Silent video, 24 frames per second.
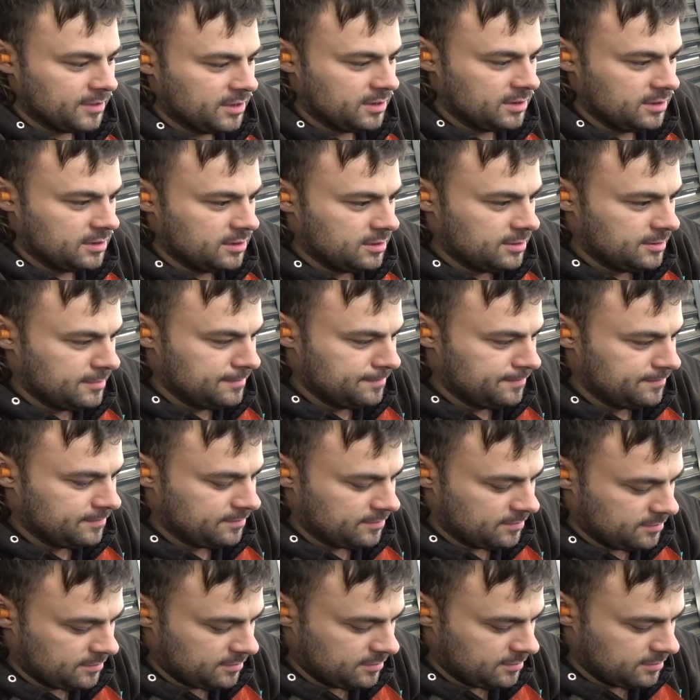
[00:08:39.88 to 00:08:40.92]
Um, so
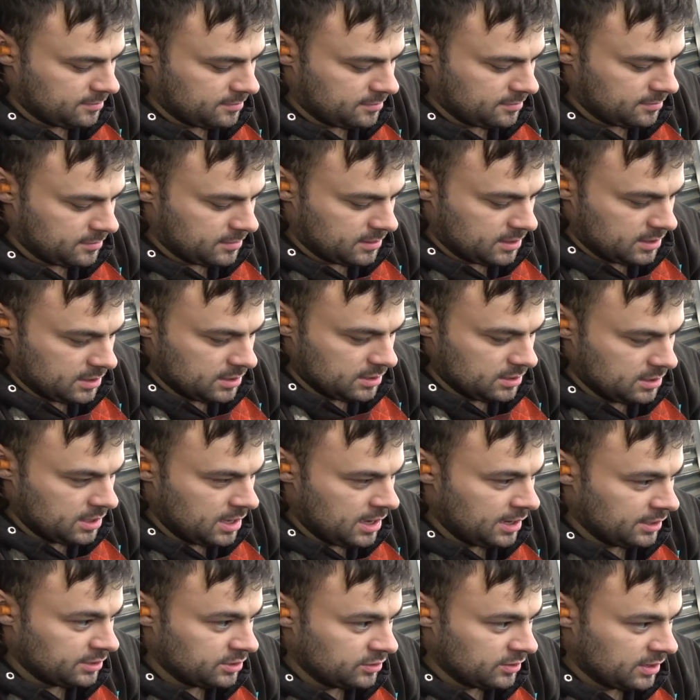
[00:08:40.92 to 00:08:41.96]
you can do that now.
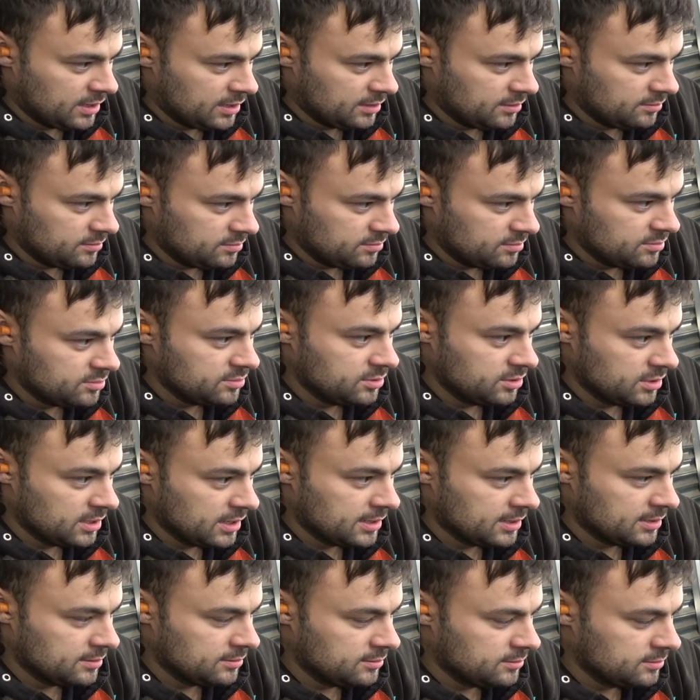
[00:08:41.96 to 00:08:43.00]
Yeah, do that. Do that
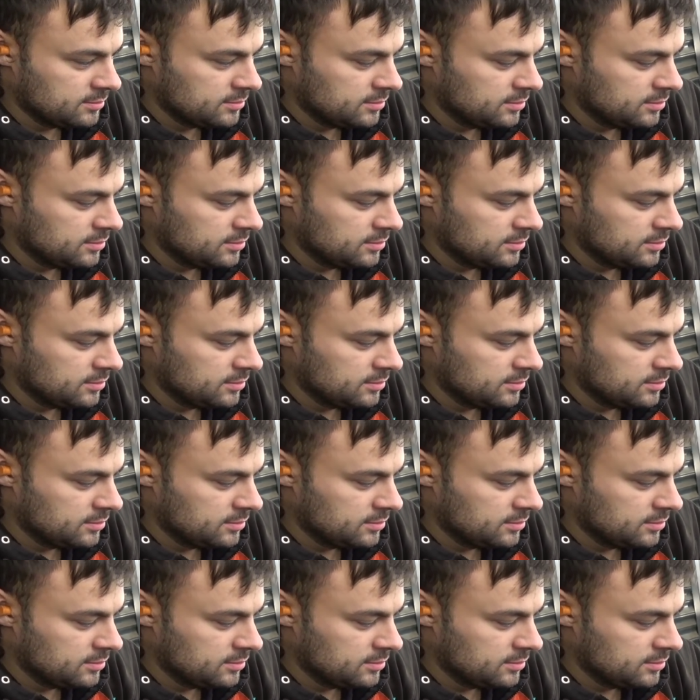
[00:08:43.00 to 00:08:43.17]
now.